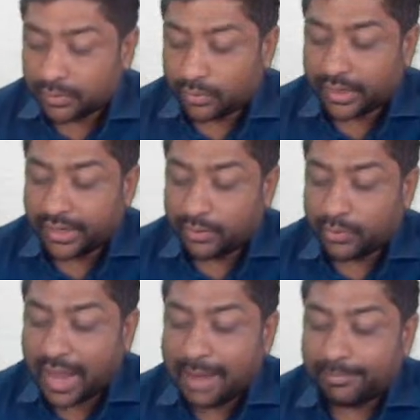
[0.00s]
okay,
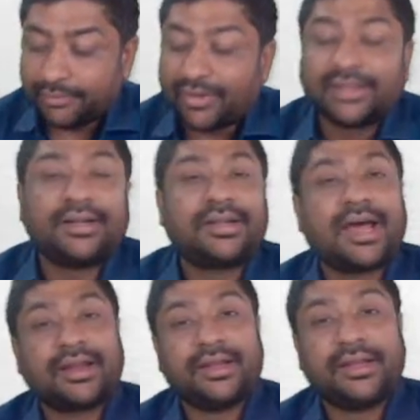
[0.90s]
to amplify the
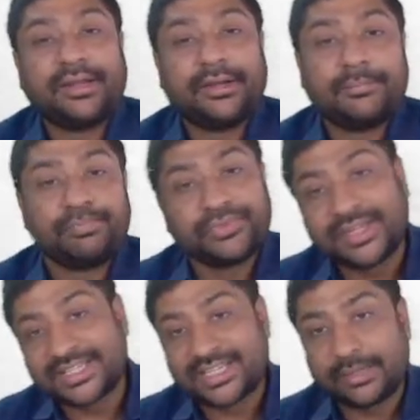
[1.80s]
target DNA.
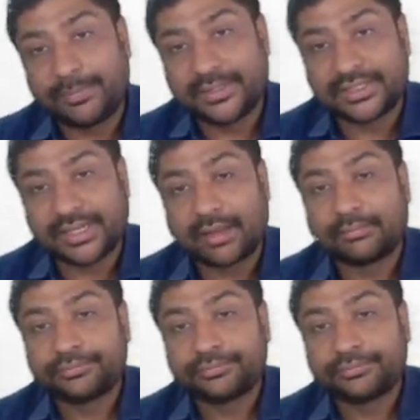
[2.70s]
Nested PCR.